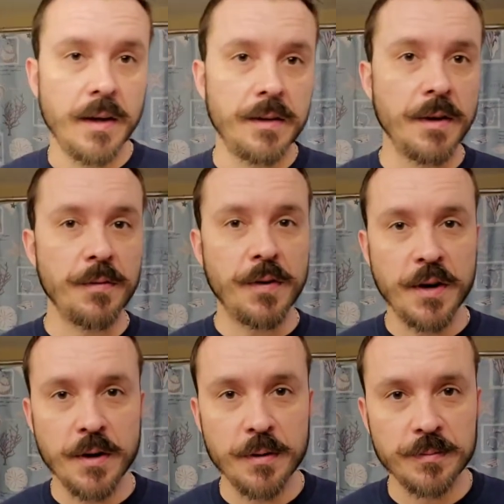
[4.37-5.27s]
Another
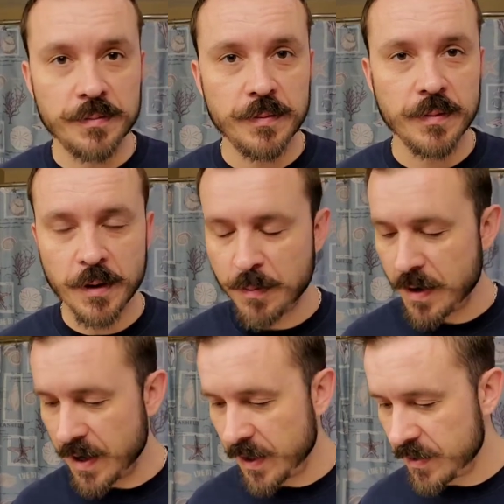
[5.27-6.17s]
video, a little
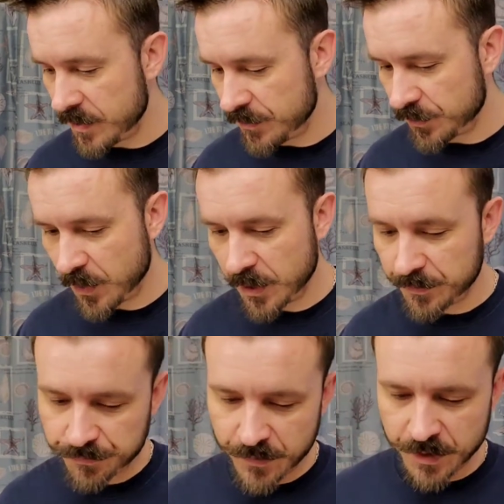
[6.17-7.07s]
behind, but
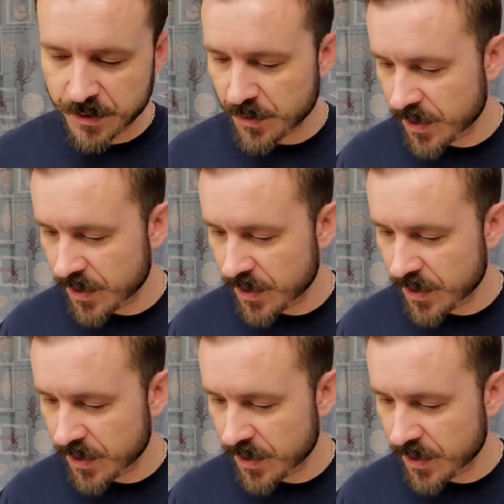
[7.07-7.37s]
that's all right.